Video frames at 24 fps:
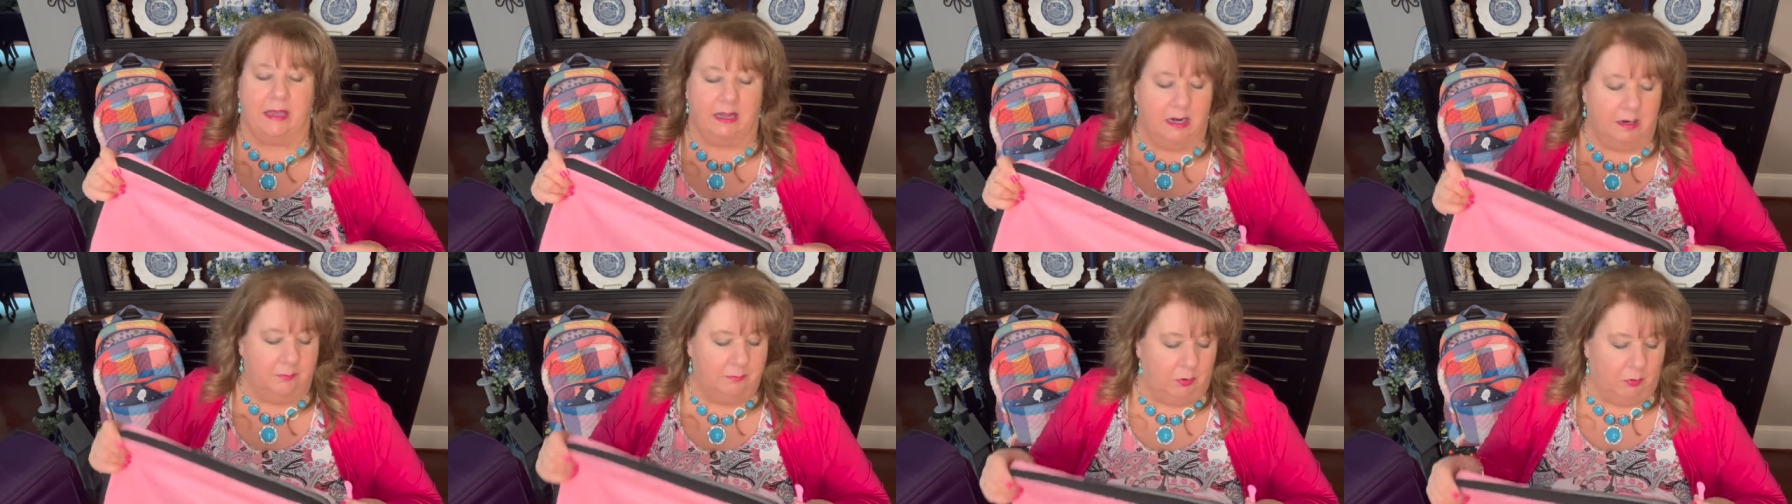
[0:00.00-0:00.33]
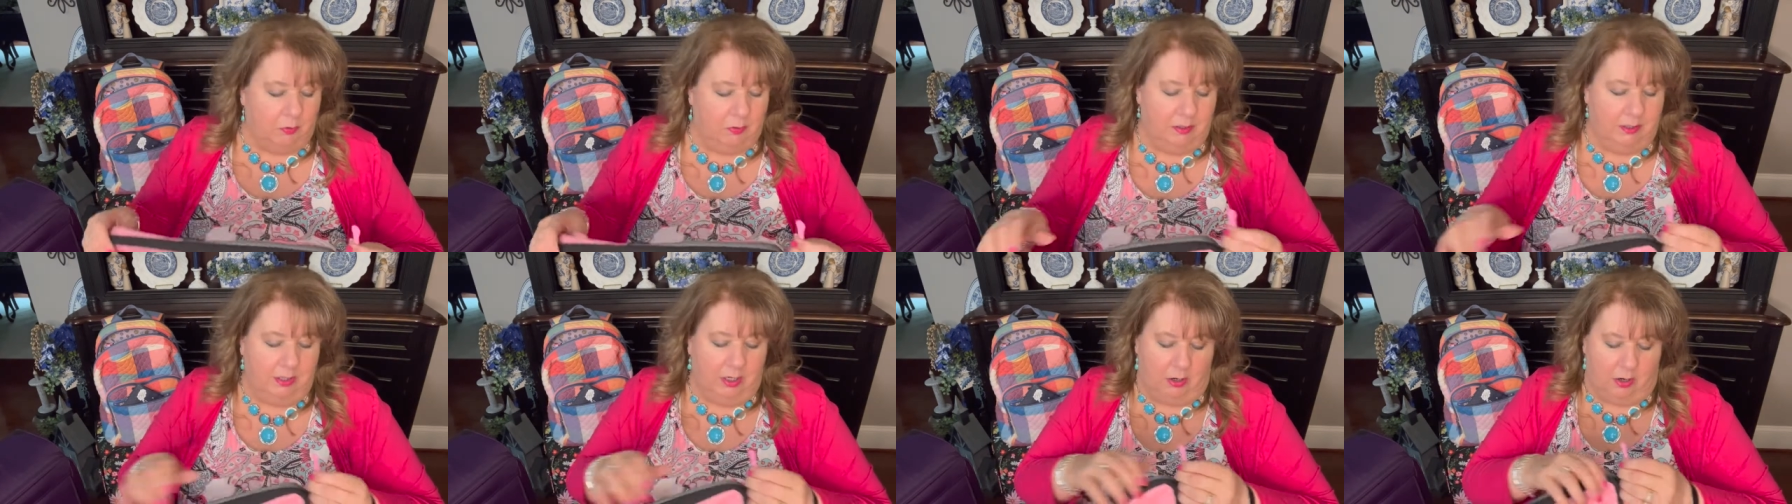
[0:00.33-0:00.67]
And I
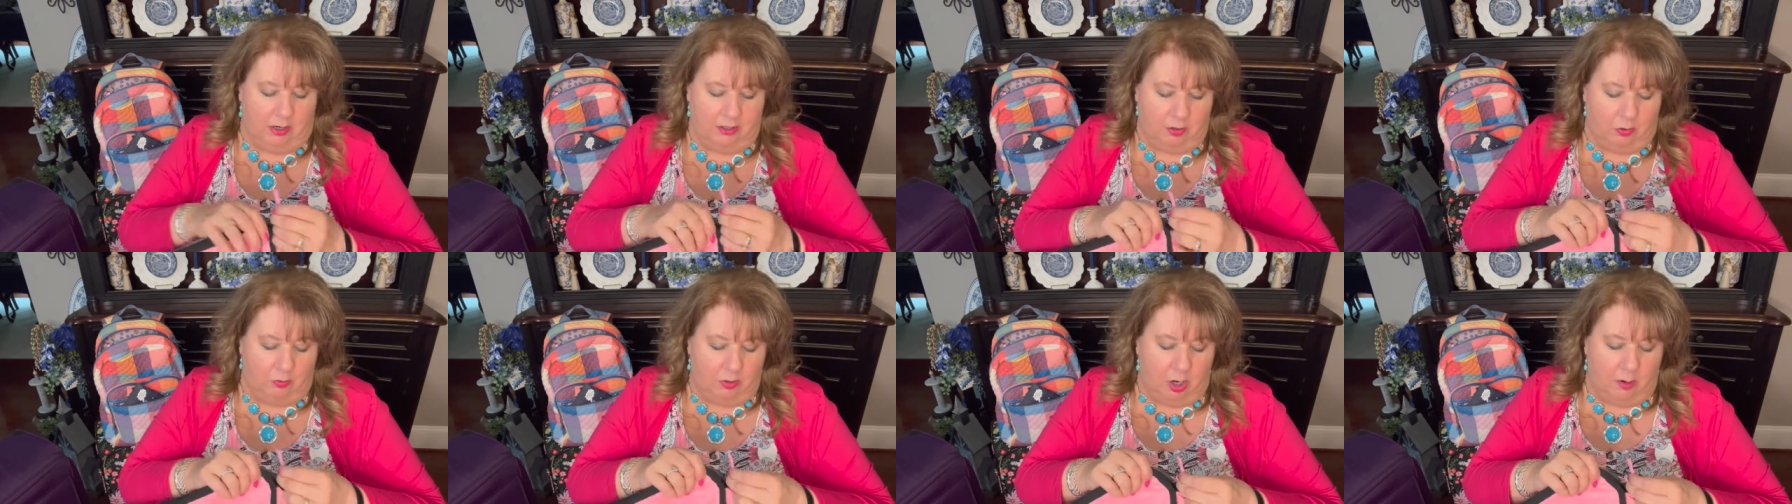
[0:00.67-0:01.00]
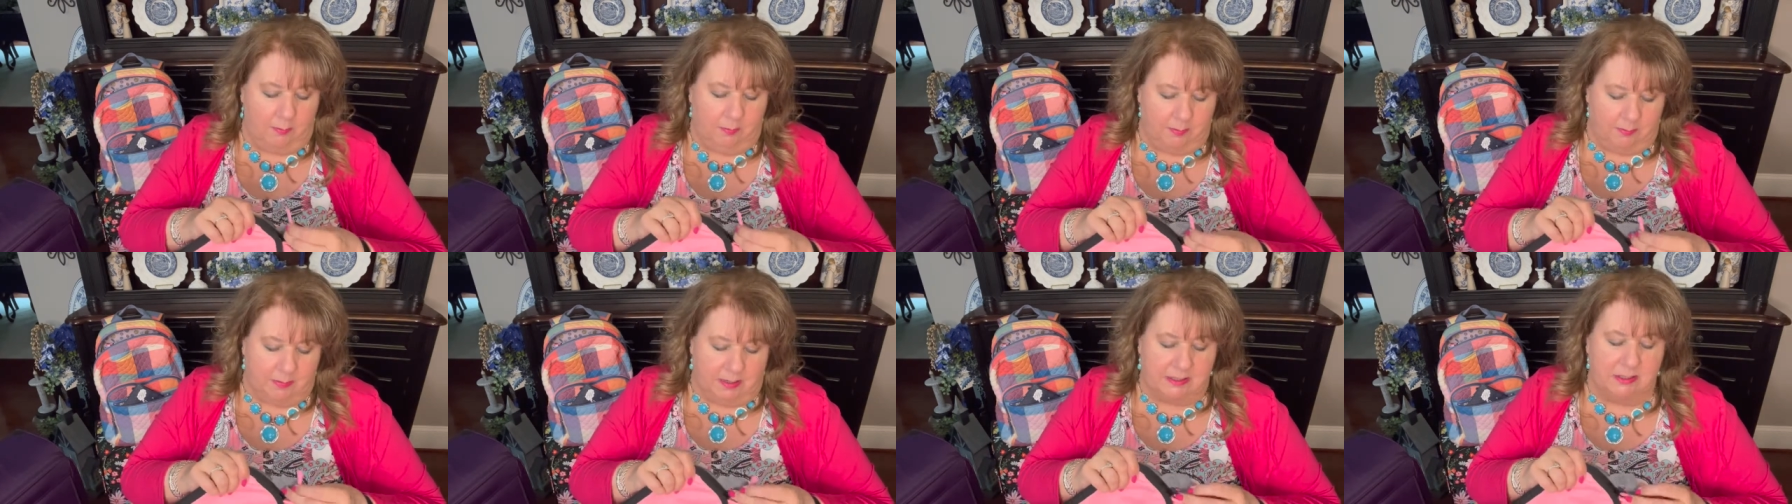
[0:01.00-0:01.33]
don't, you know, I don't
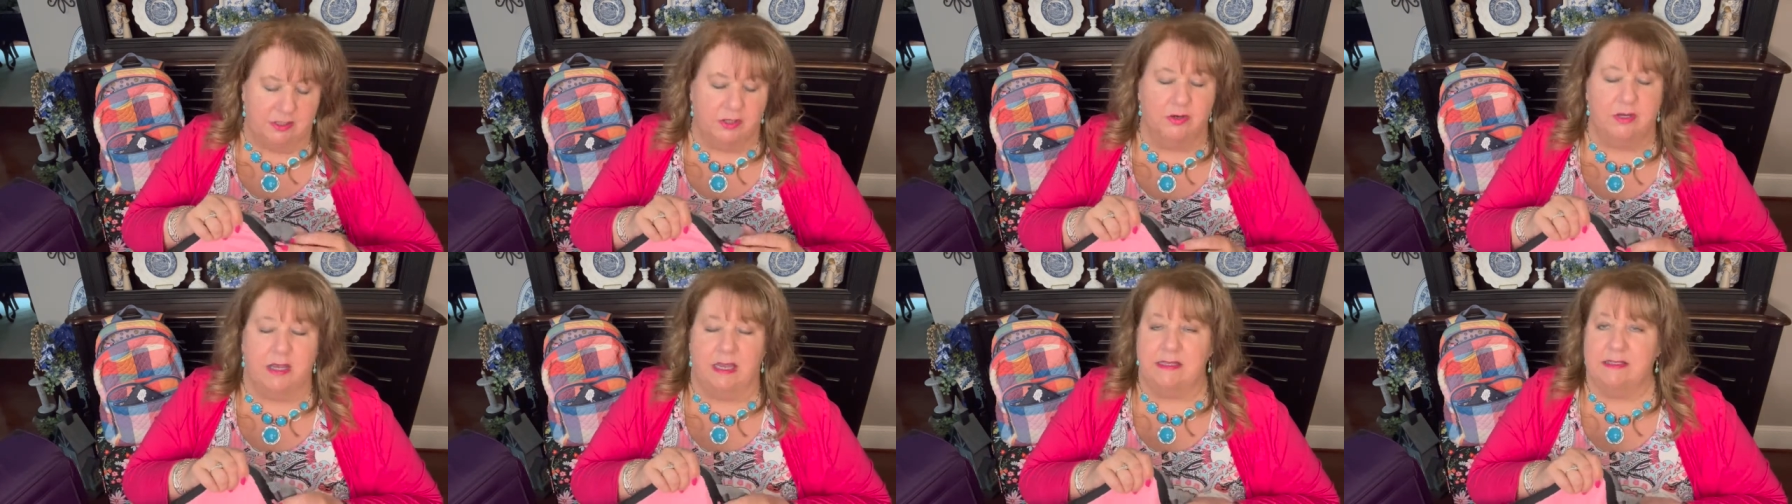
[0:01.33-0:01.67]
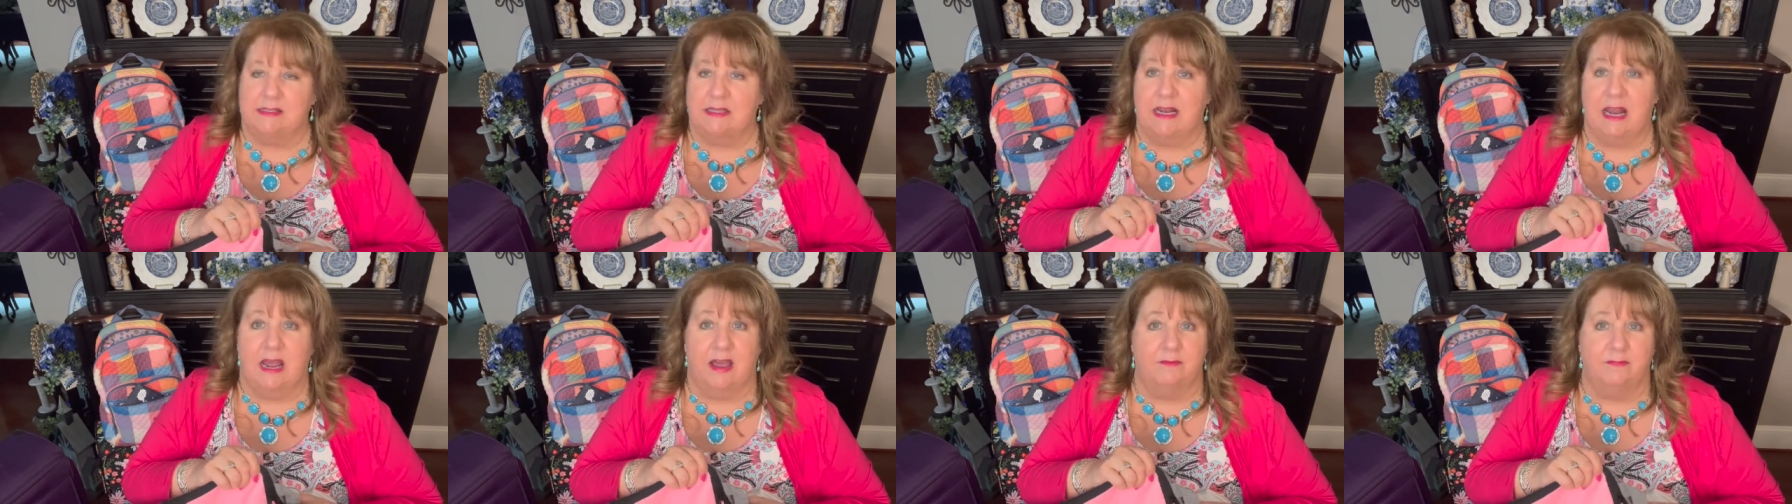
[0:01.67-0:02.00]
open my suitcase
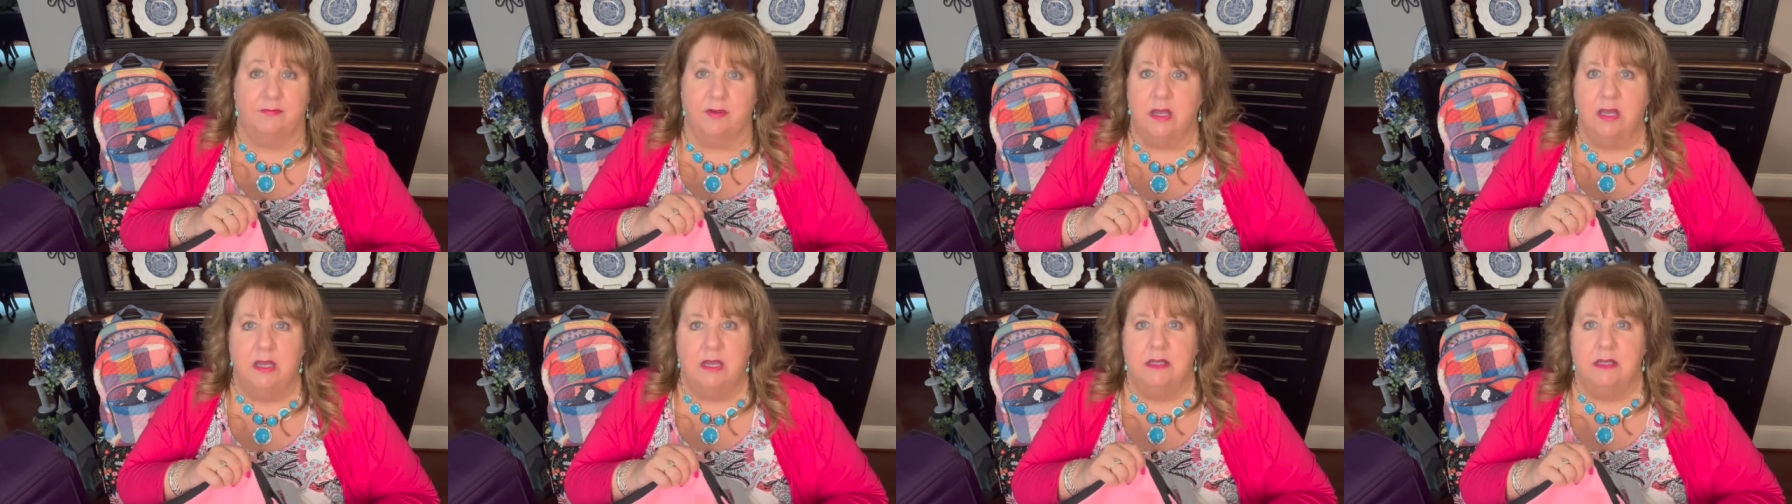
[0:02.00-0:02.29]
and have